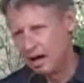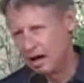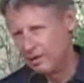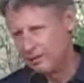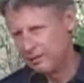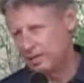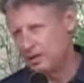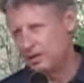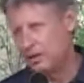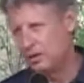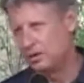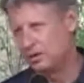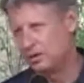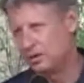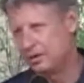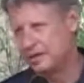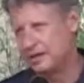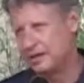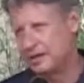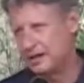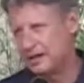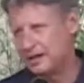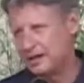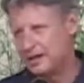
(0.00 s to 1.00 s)
I'm the only
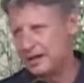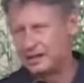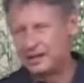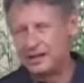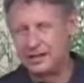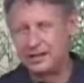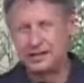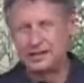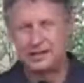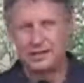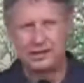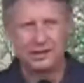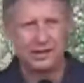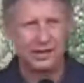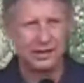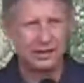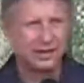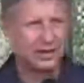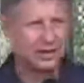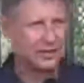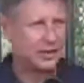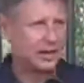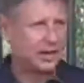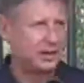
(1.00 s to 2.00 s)
candidate that is
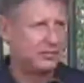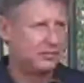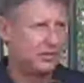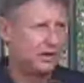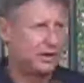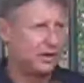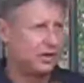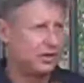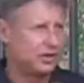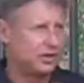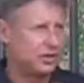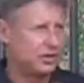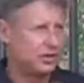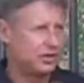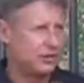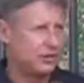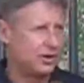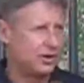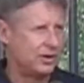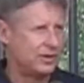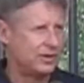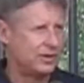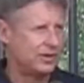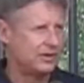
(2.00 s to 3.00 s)
talking about marriage
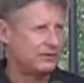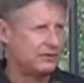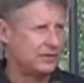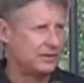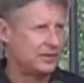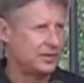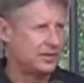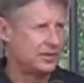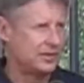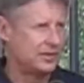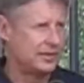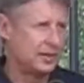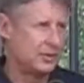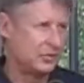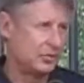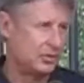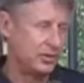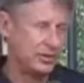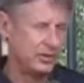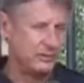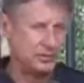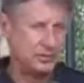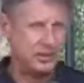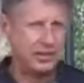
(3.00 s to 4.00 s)
equality from the
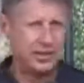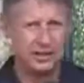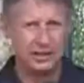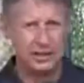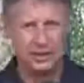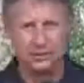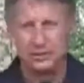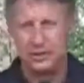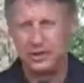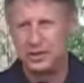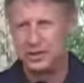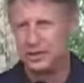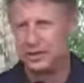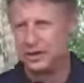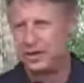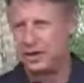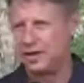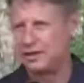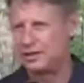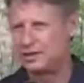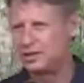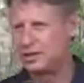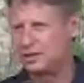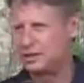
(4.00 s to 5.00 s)
standpoint of it being
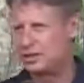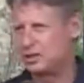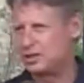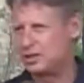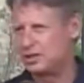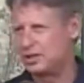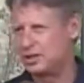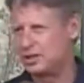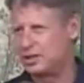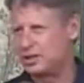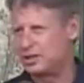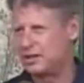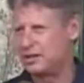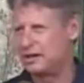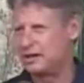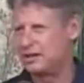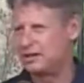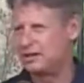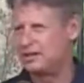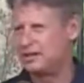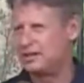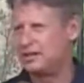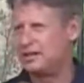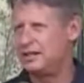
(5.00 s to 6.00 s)
constitutionally
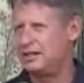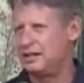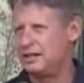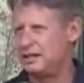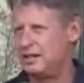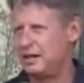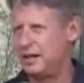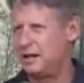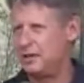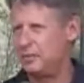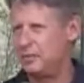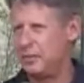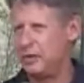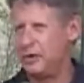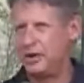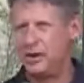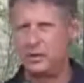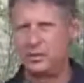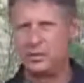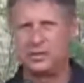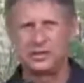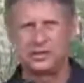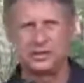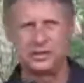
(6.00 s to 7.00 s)
guaranteed, on
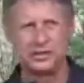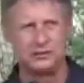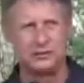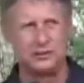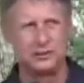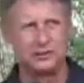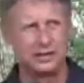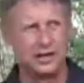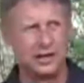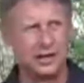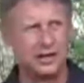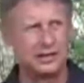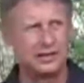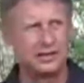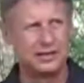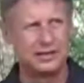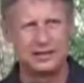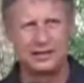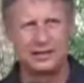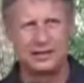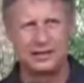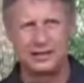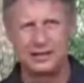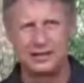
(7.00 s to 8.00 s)
par with civil rights
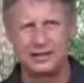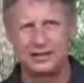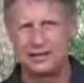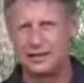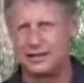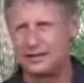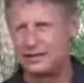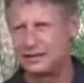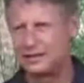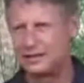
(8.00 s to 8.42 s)
in the 60s.